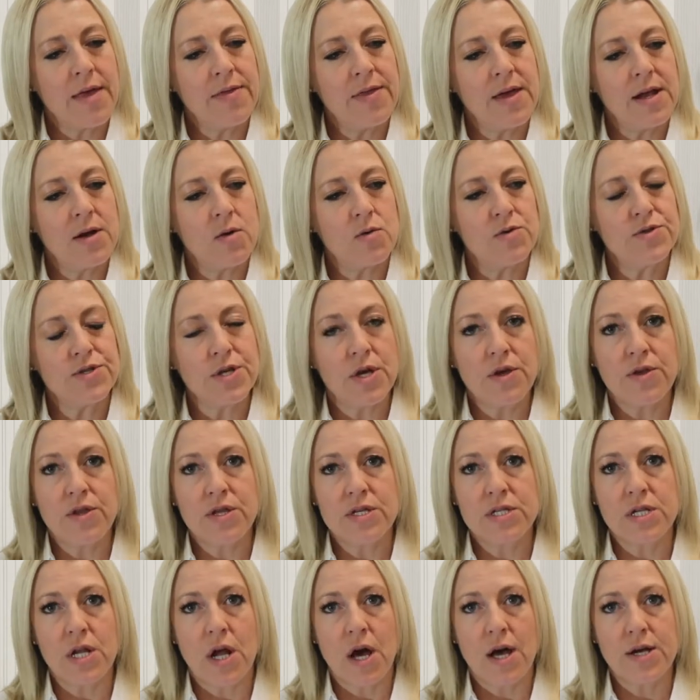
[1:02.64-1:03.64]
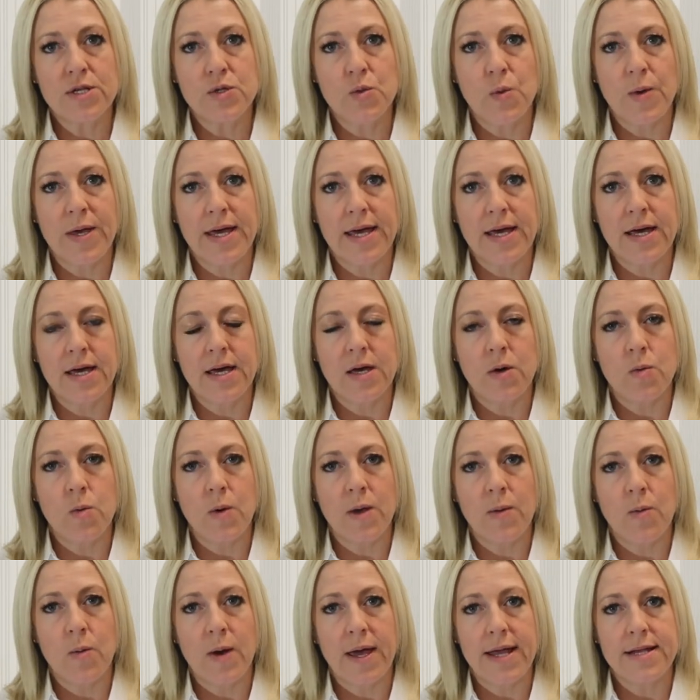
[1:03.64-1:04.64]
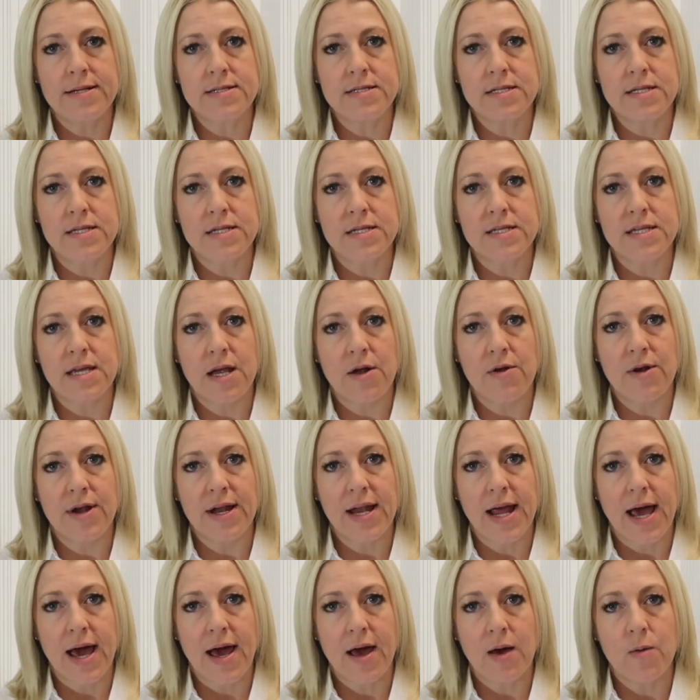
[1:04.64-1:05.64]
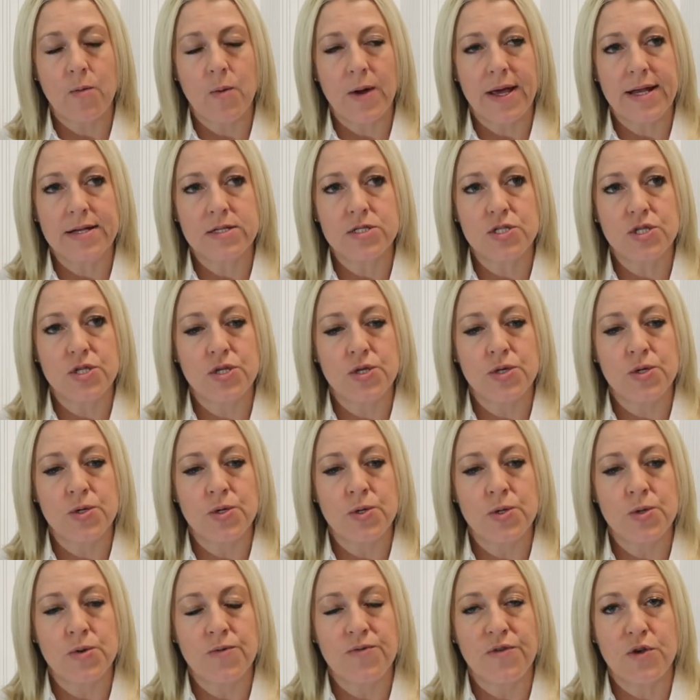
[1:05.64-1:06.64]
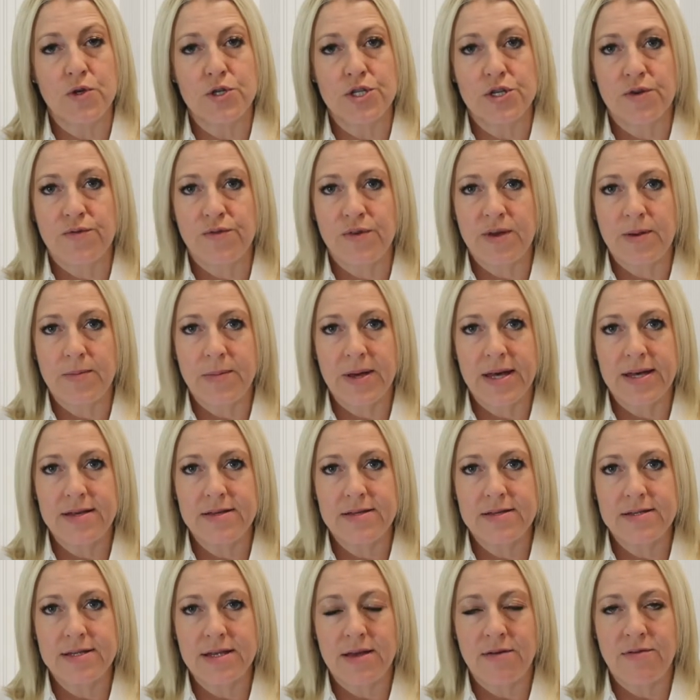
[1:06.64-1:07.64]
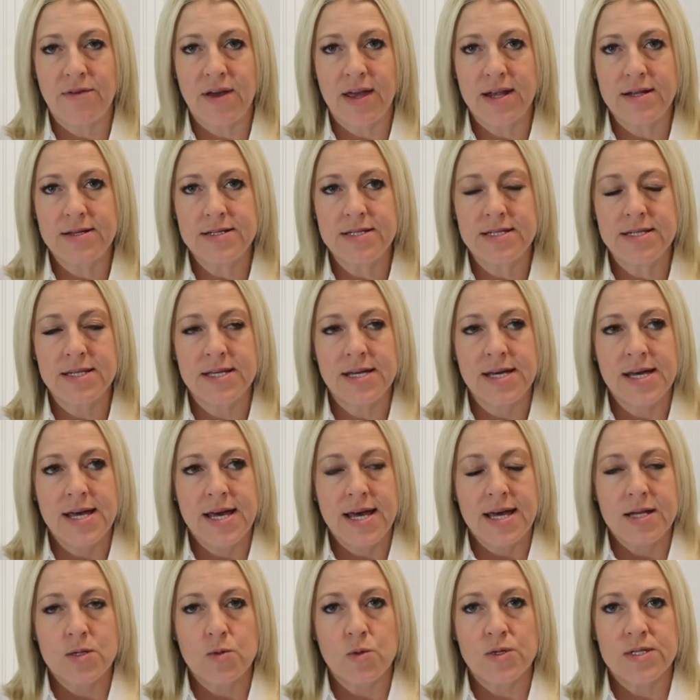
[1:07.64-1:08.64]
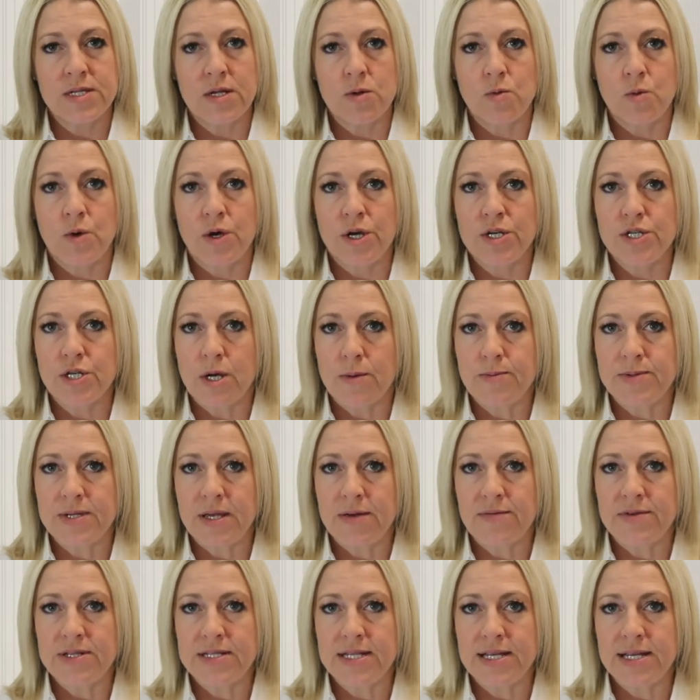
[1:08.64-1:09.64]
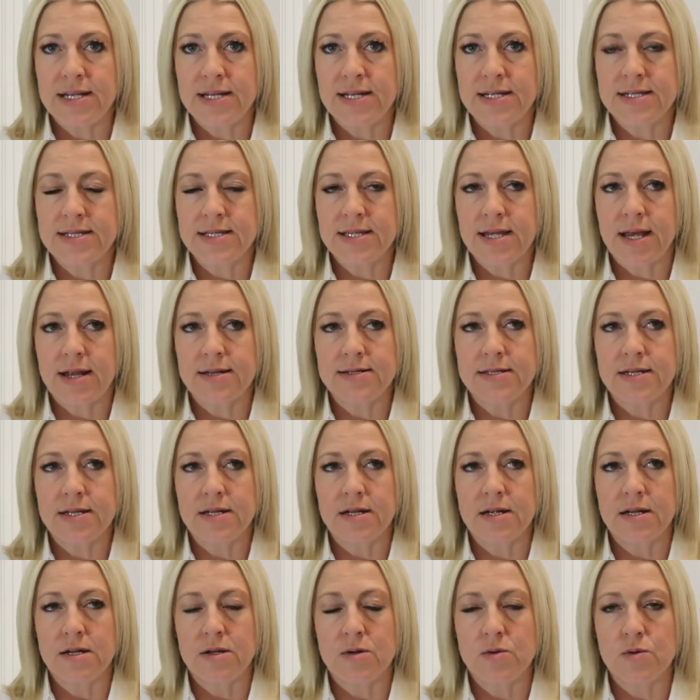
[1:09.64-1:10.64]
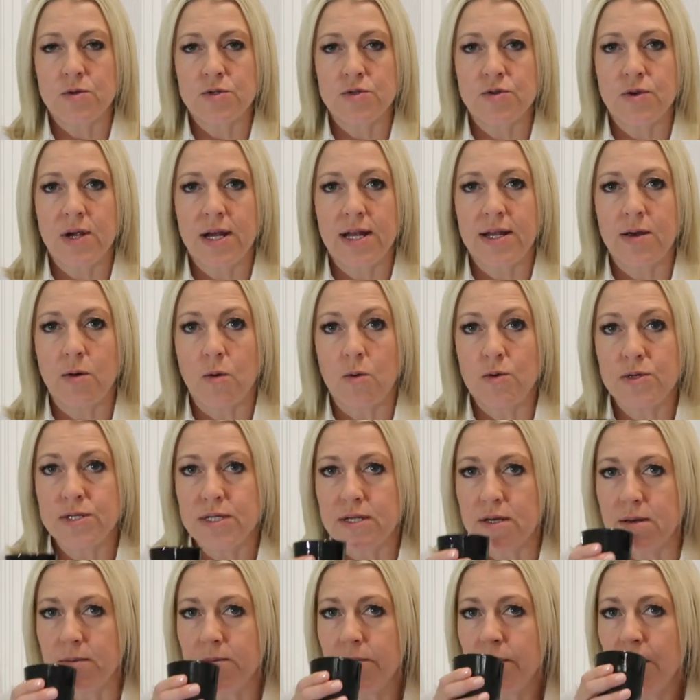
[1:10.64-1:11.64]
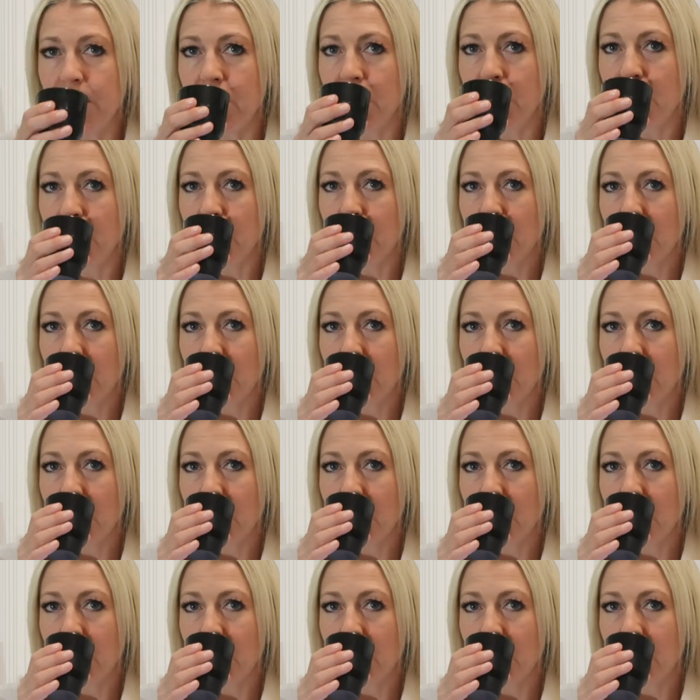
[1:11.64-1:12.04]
then also this last week Sarah and I went to Future Females event. It was at Workshop 17 in Santon, and it was really awesome.